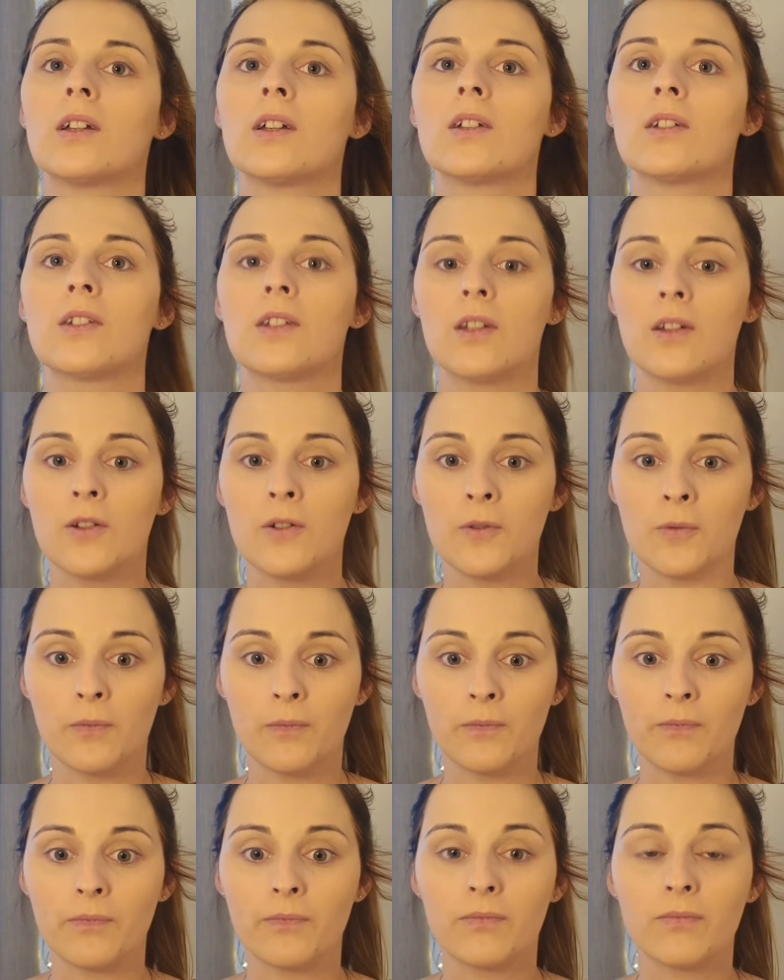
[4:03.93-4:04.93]
So
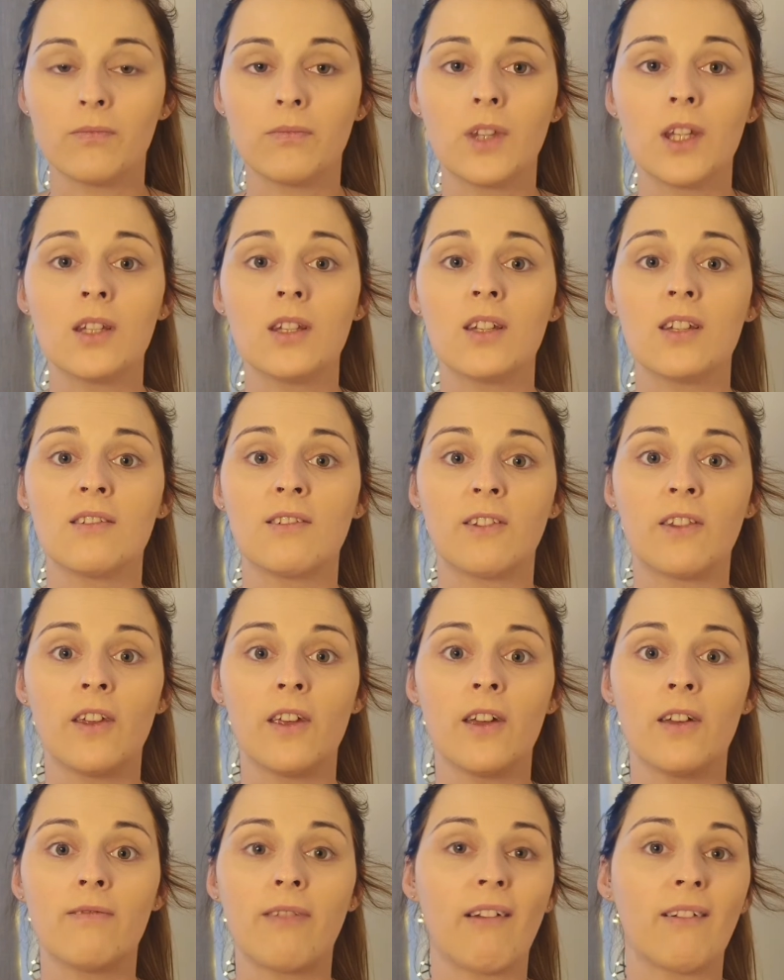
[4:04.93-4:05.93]
this is
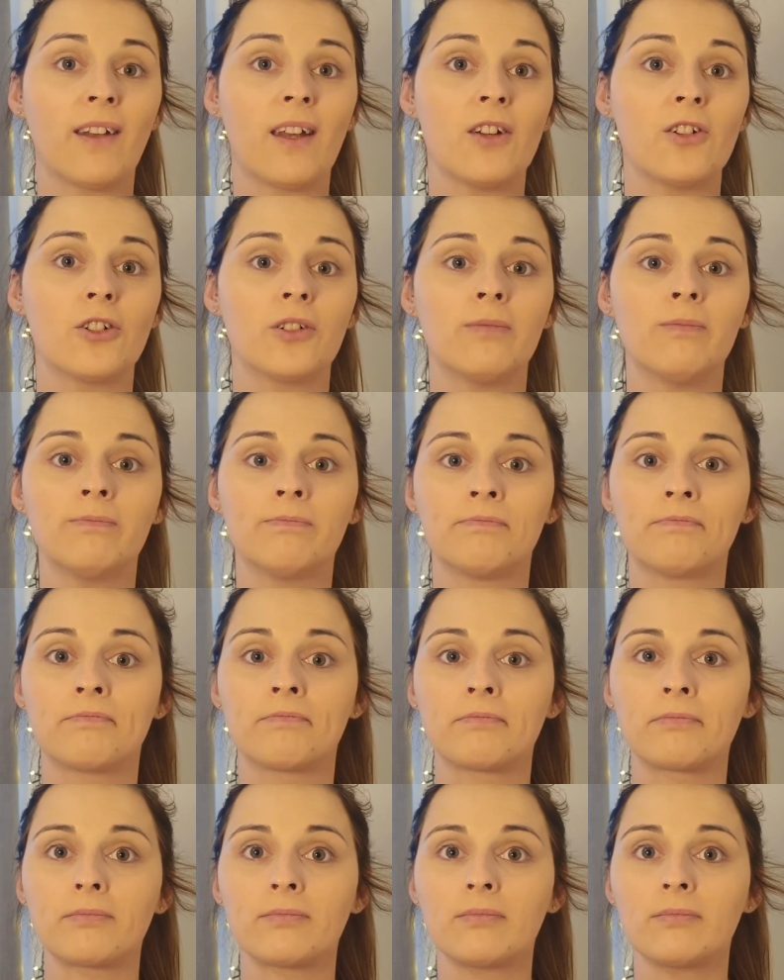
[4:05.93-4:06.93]
the foundation.
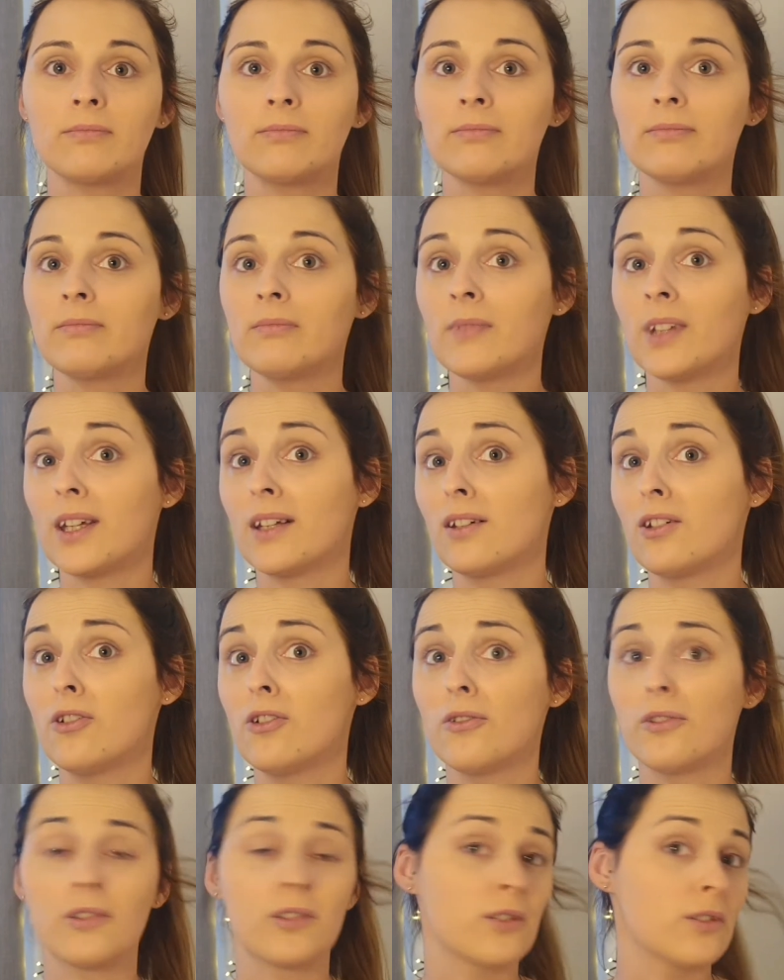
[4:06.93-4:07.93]

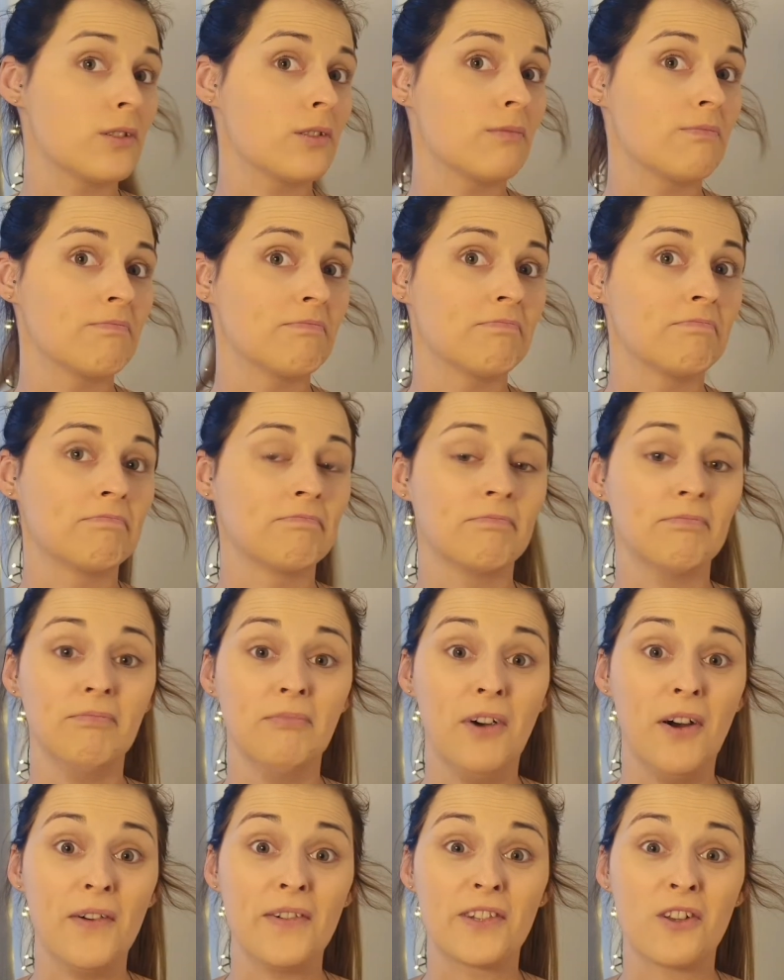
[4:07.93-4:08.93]
Looks,
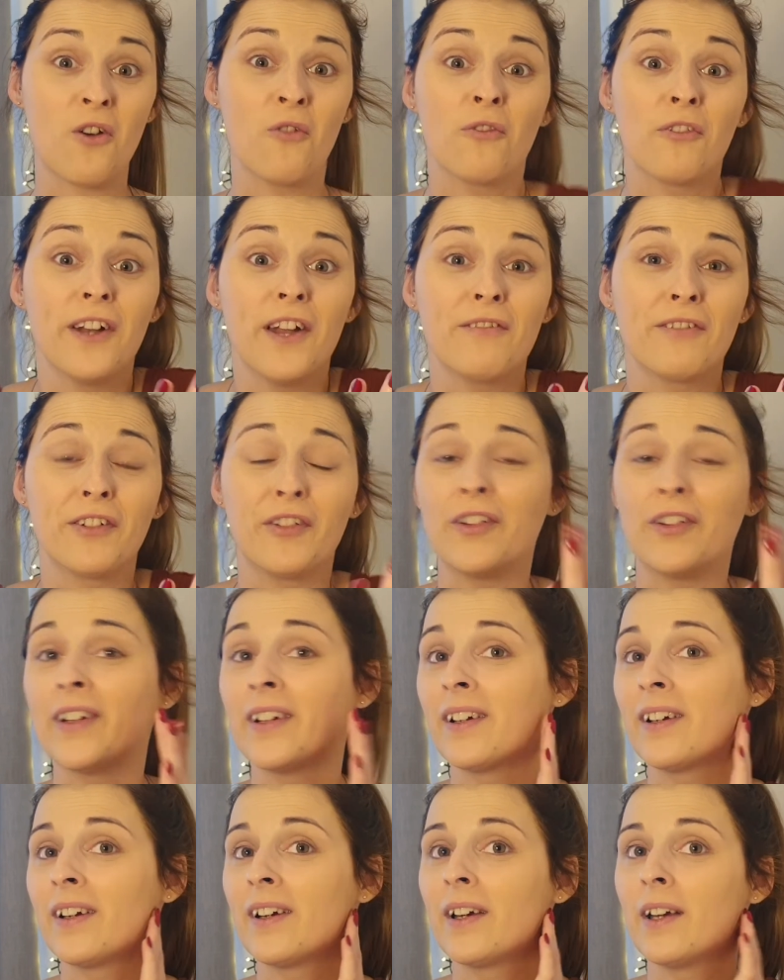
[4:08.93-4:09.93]
well, it's covering everything.
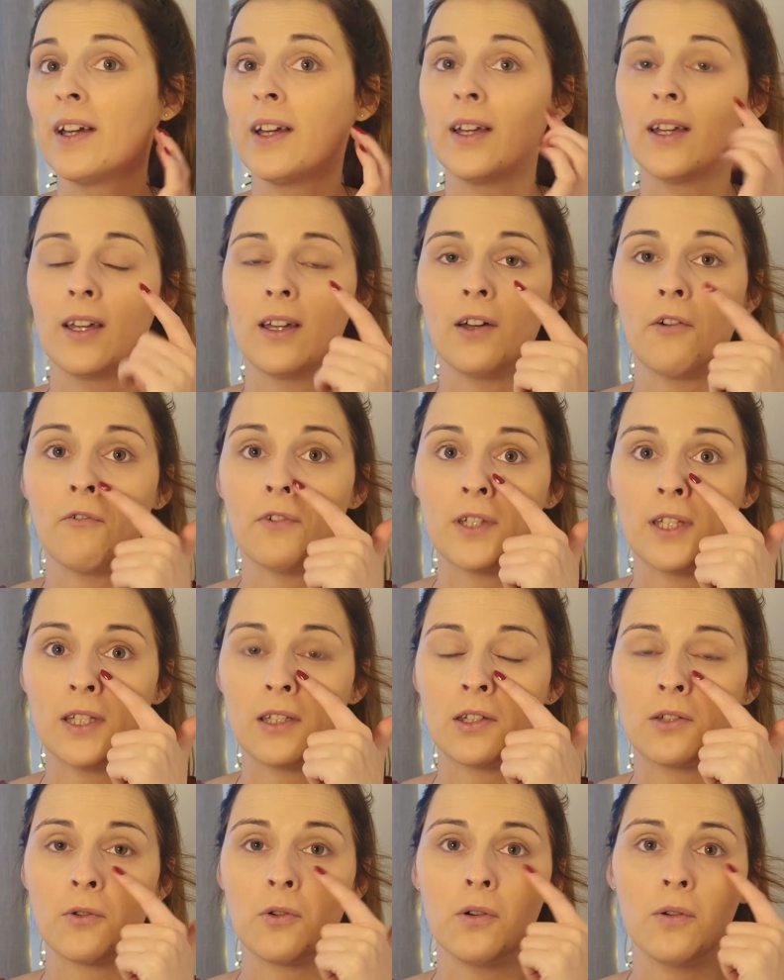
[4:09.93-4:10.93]
Obviously it's
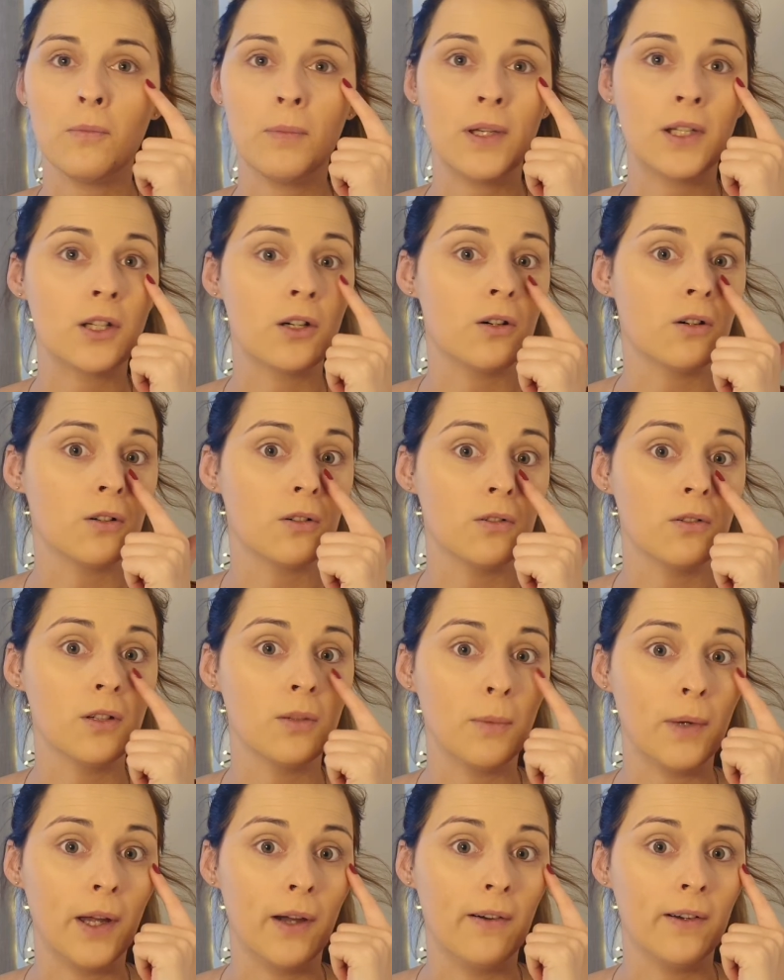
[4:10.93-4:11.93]
still a bit dark under
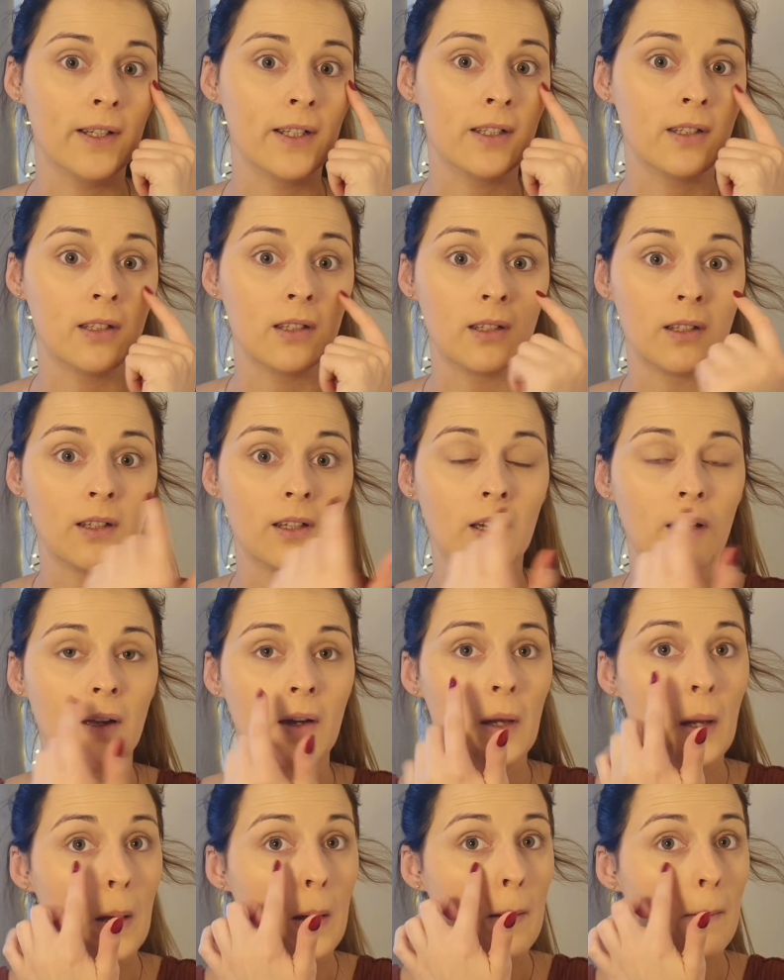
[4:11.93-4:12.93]
my eyes,
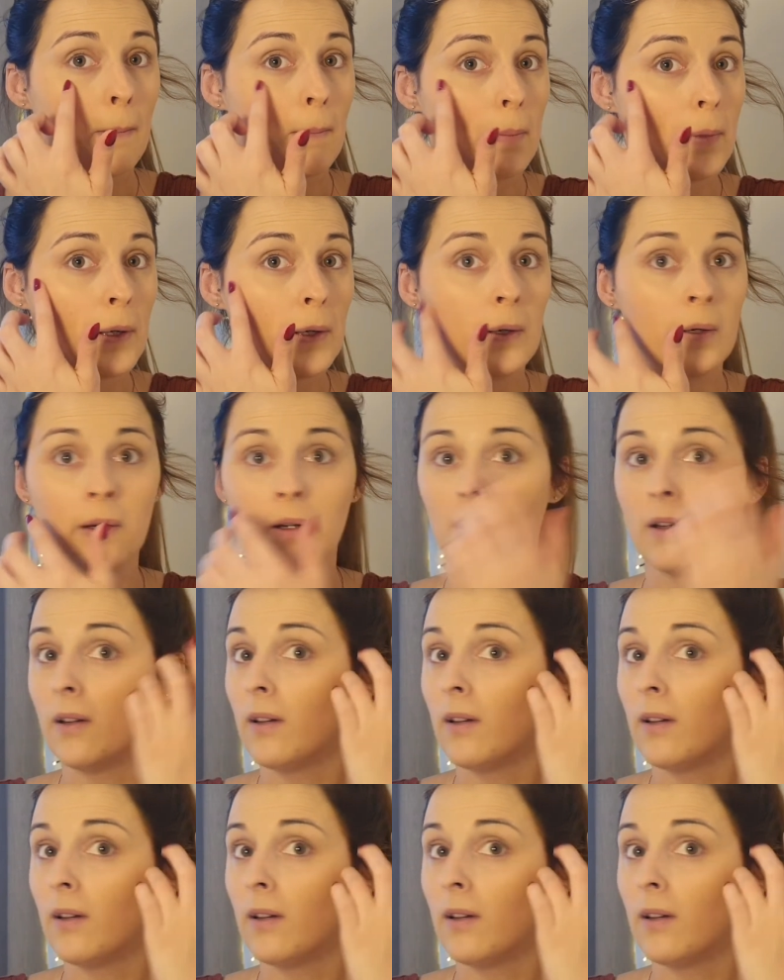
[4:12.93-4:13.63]
but